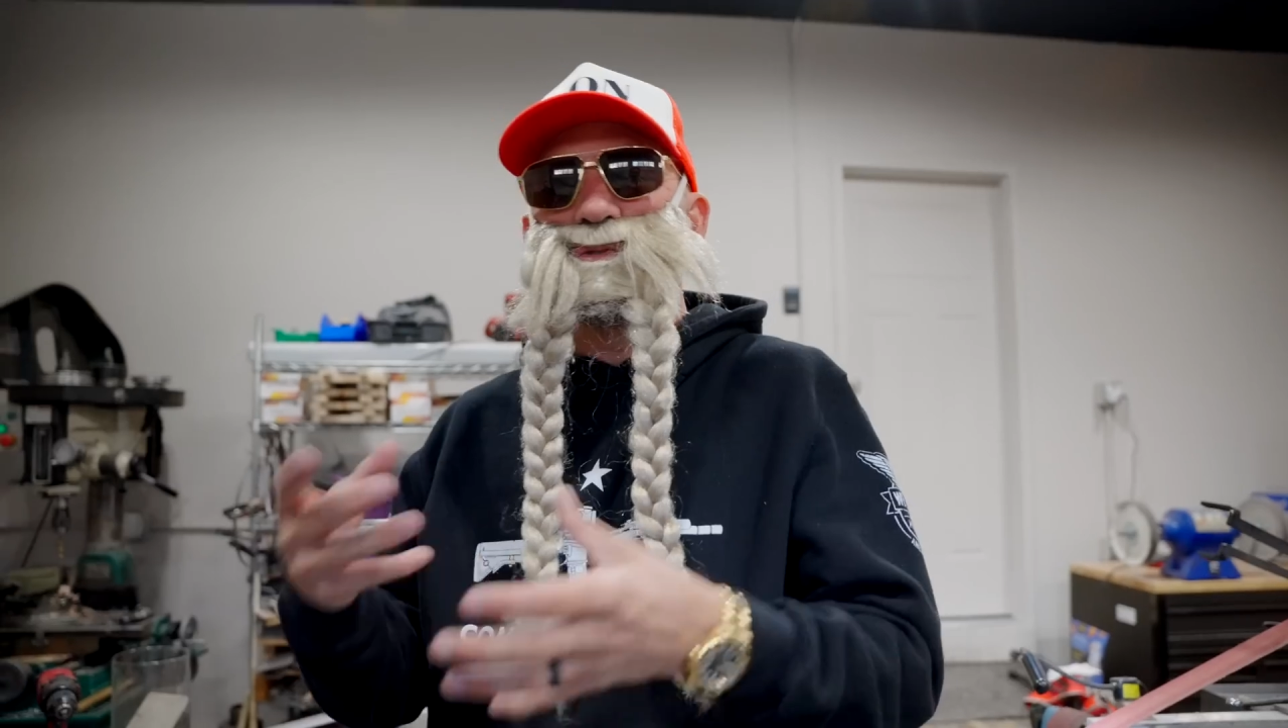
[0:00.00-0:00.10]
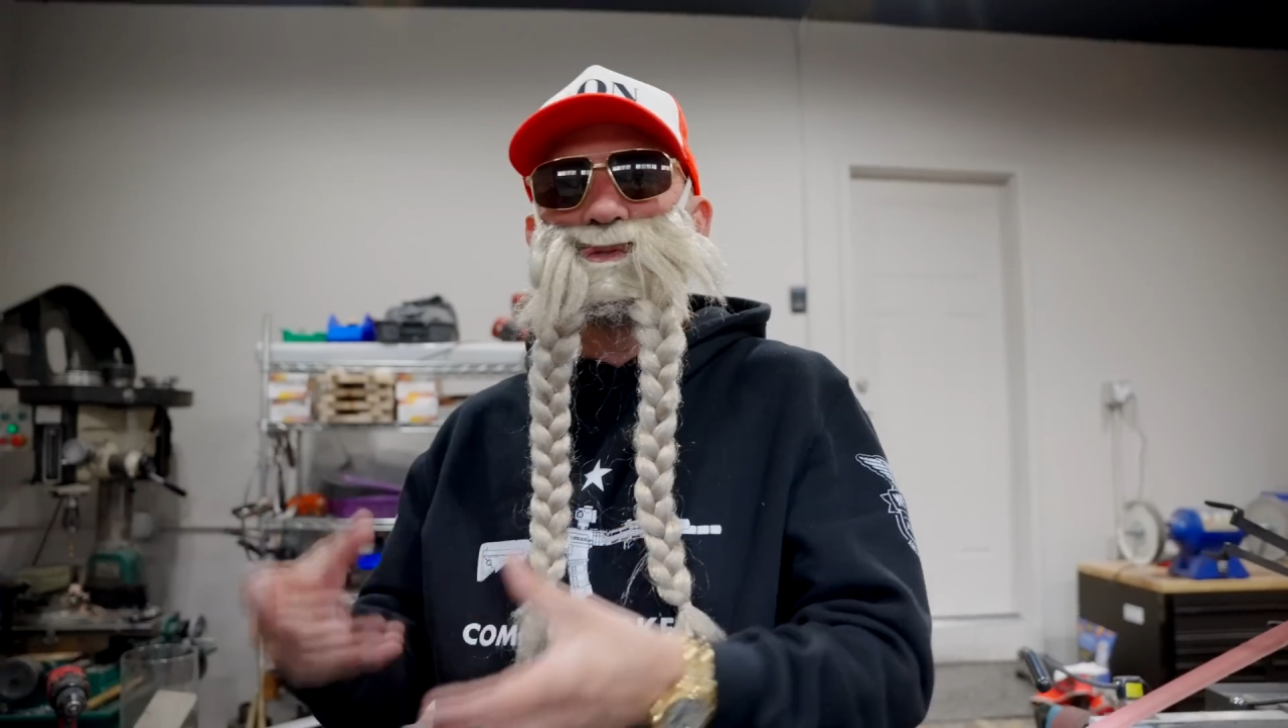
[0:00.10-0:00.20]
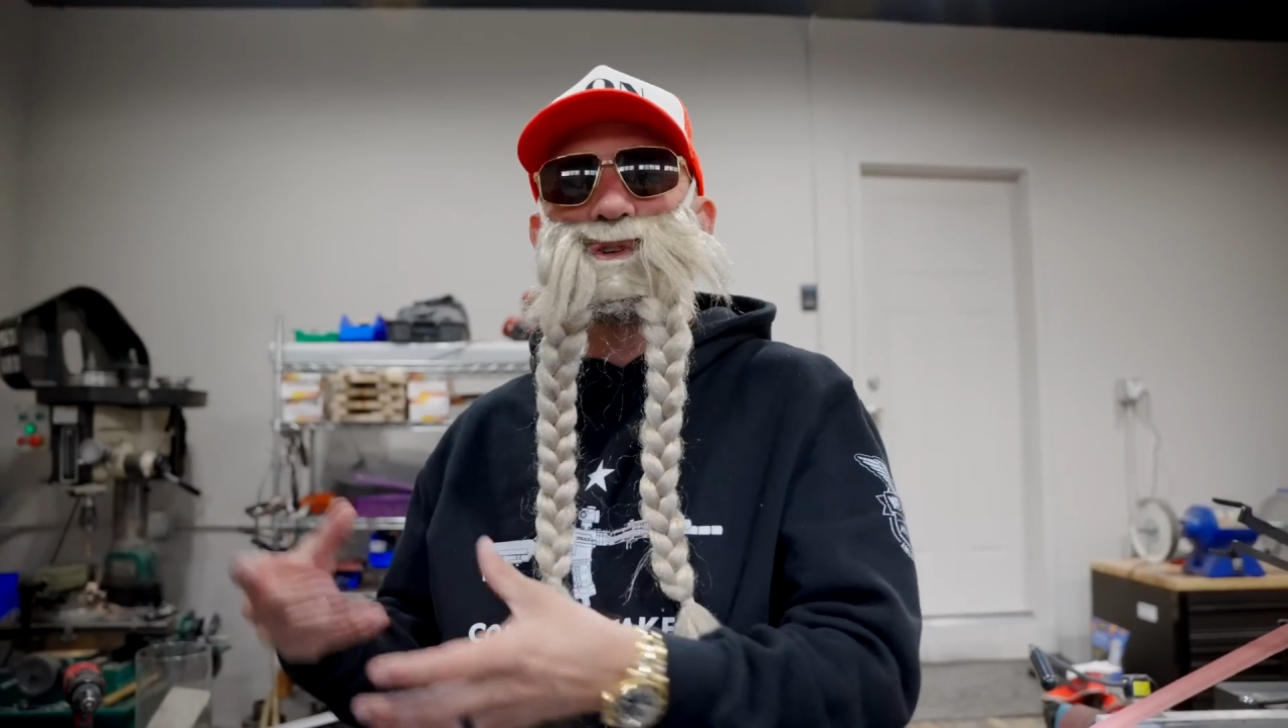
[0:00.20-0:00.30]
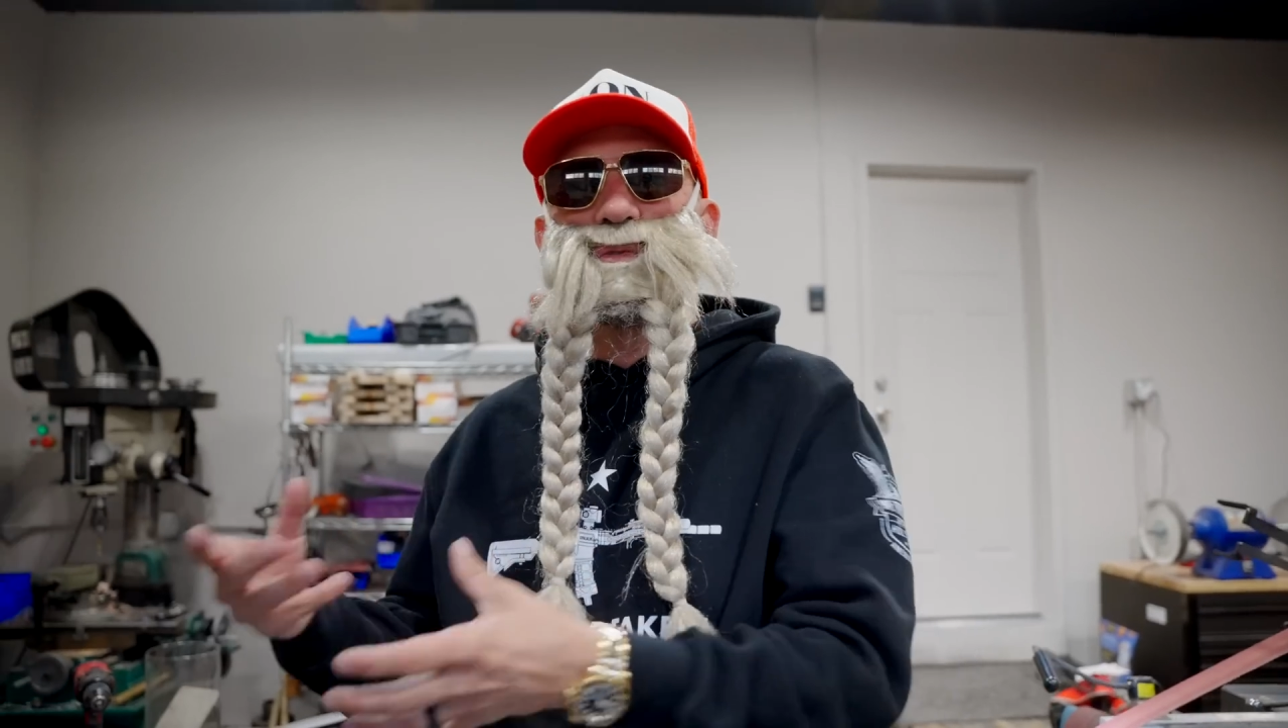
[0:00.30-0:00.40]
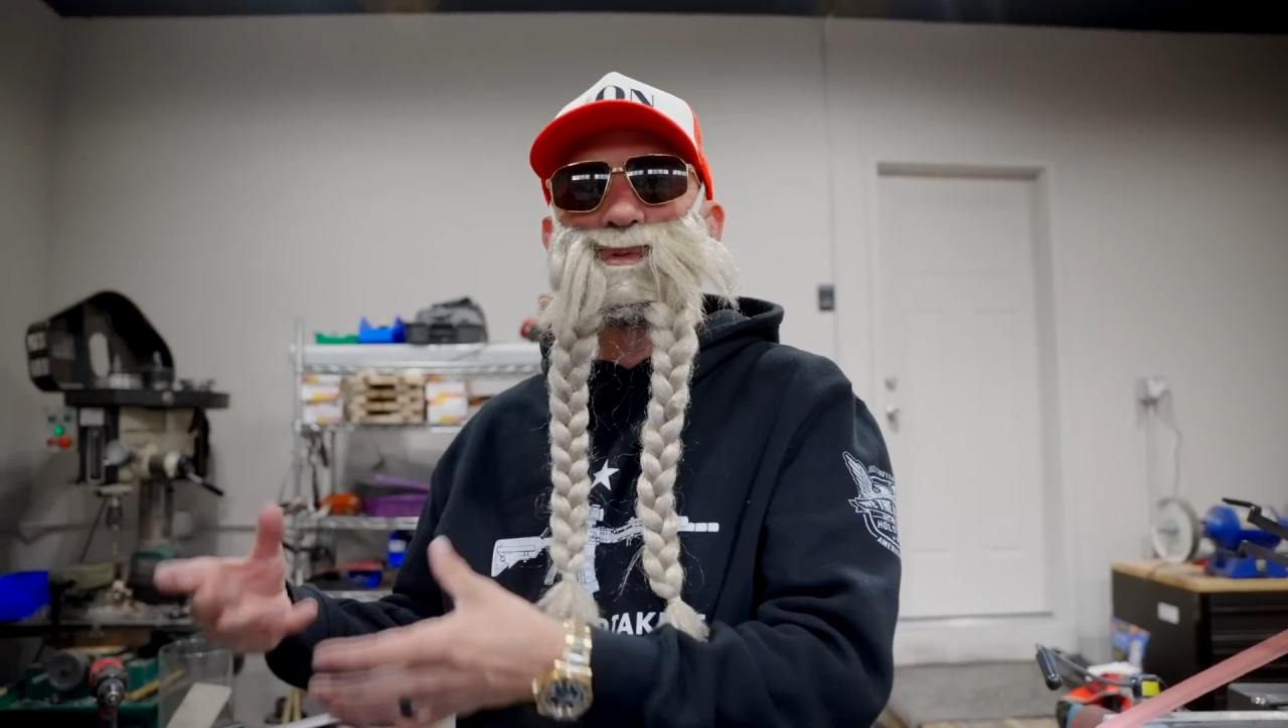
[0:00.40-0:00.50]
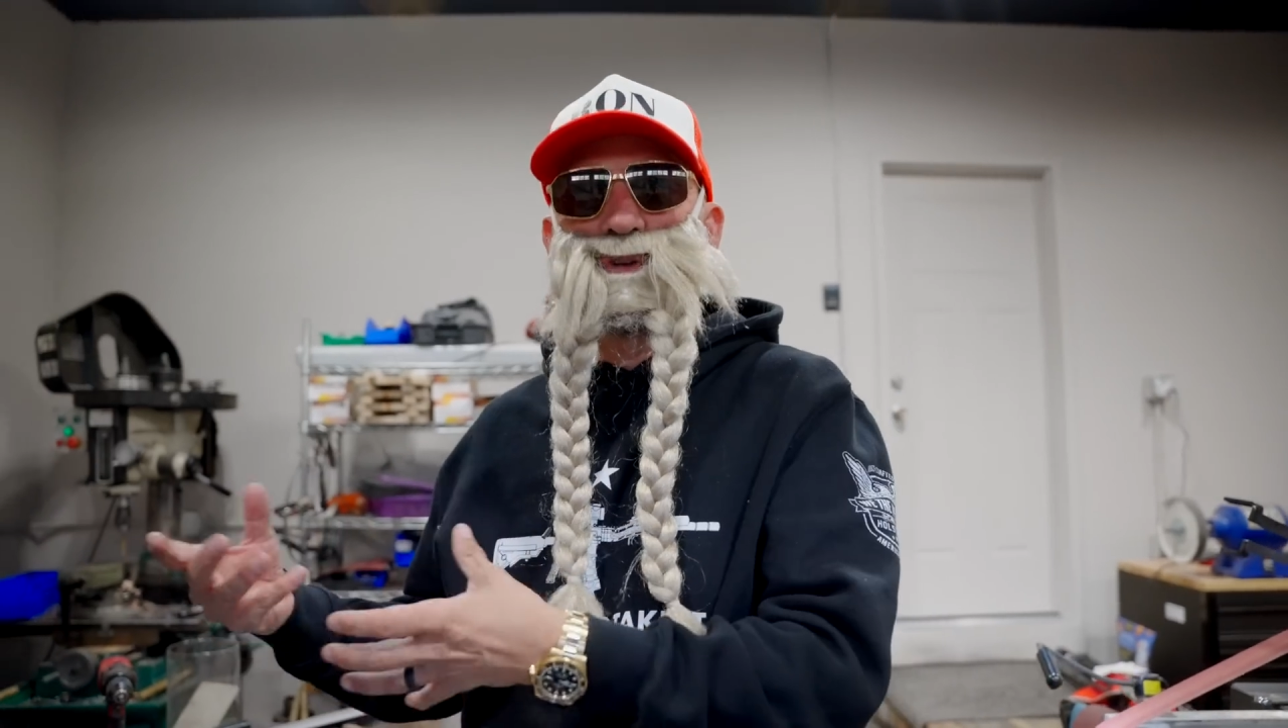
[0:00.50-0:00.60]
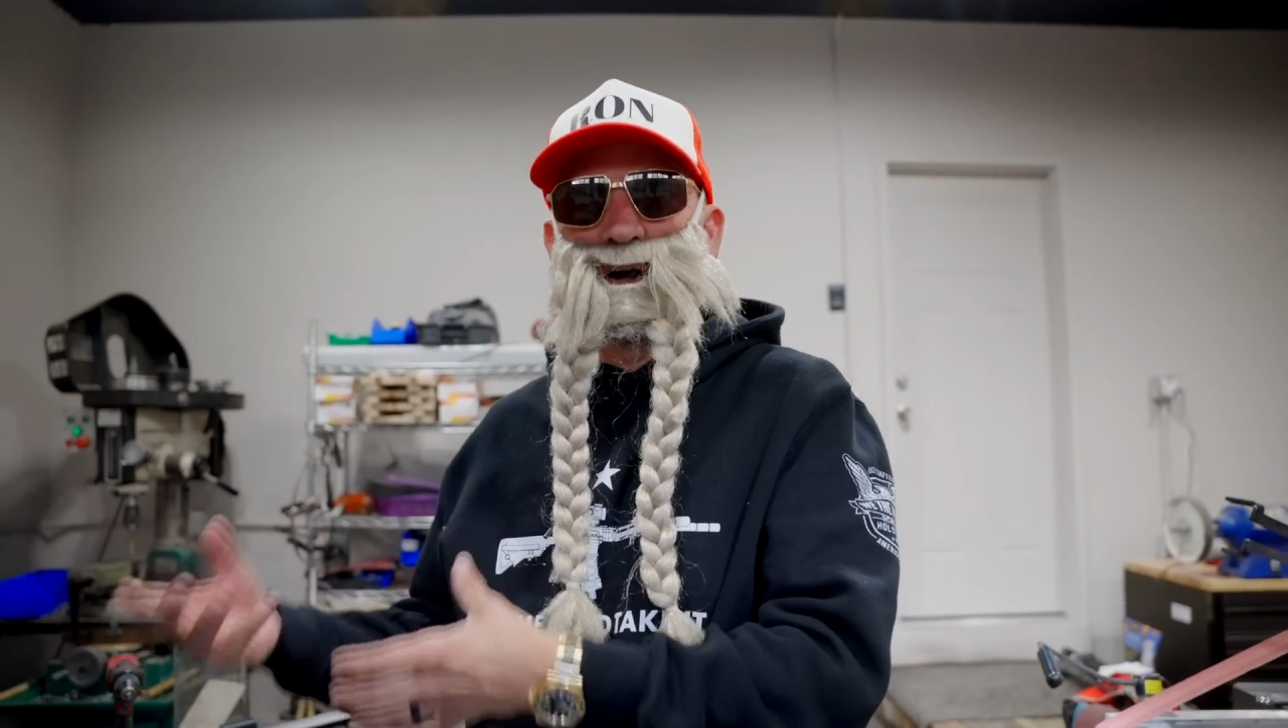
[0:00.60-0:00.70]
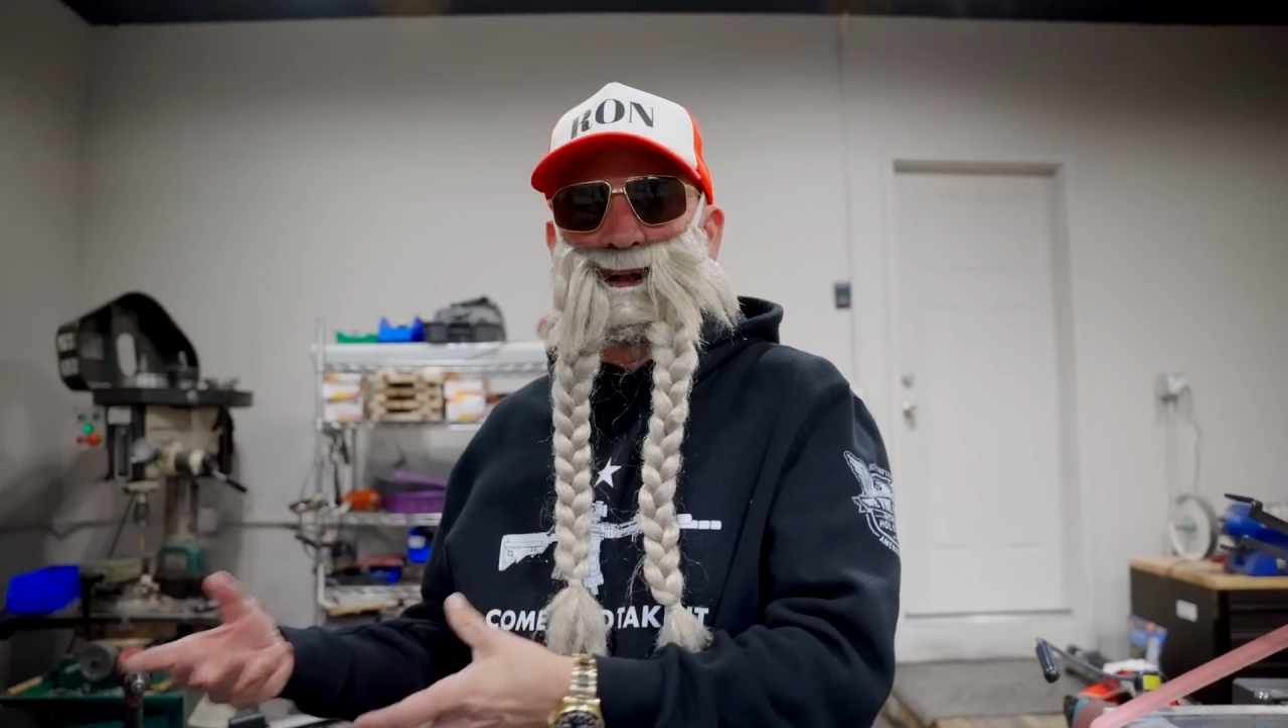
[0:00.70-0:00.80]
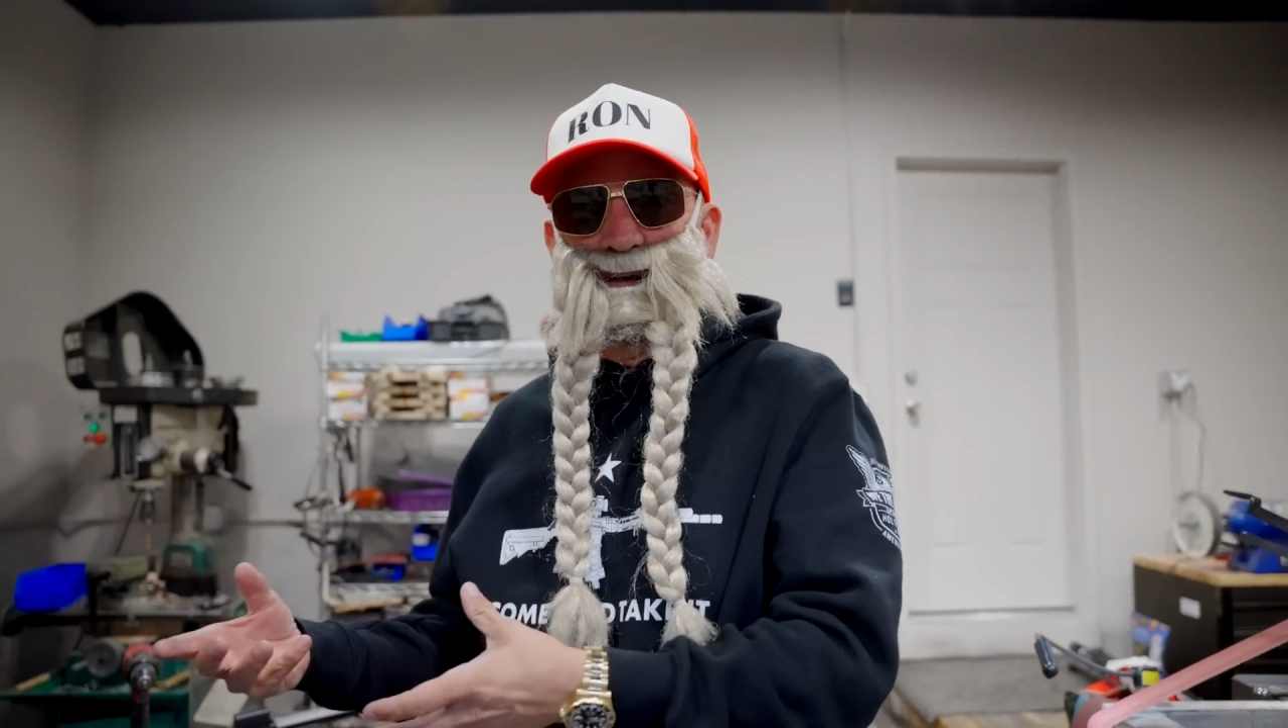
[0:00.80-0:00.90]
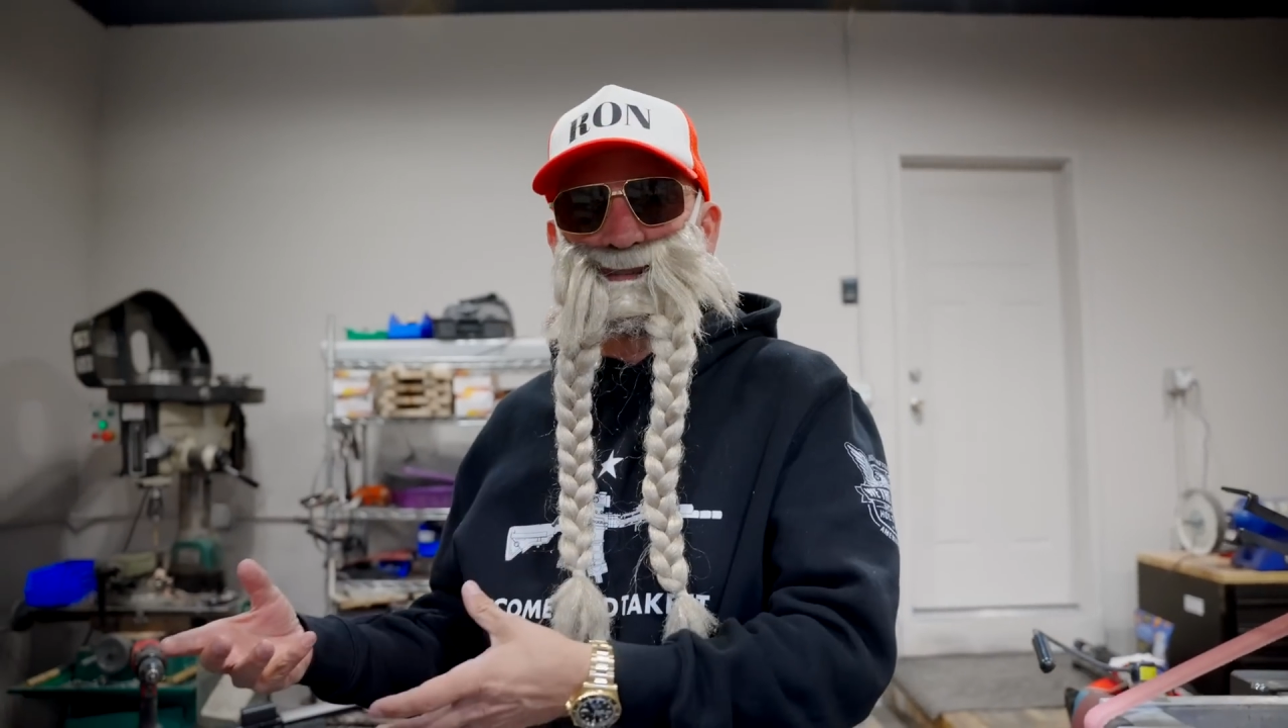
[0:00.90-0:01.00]
new
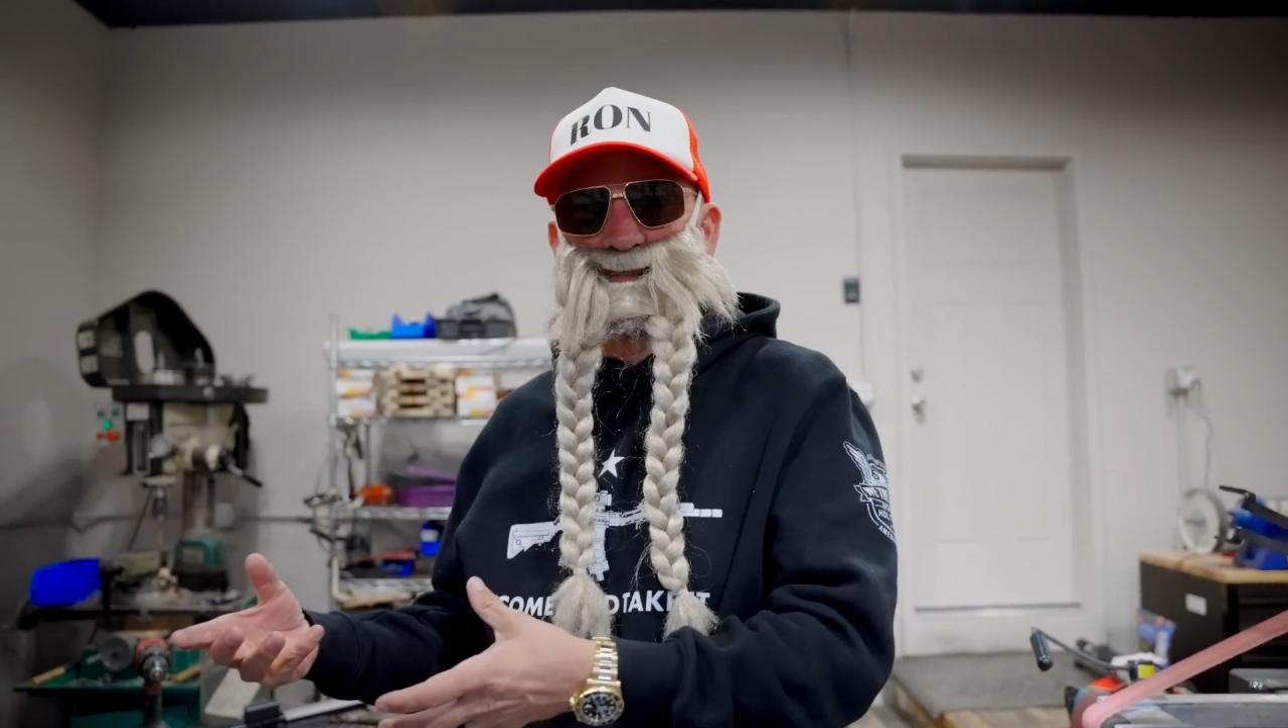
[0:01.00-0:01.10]
products.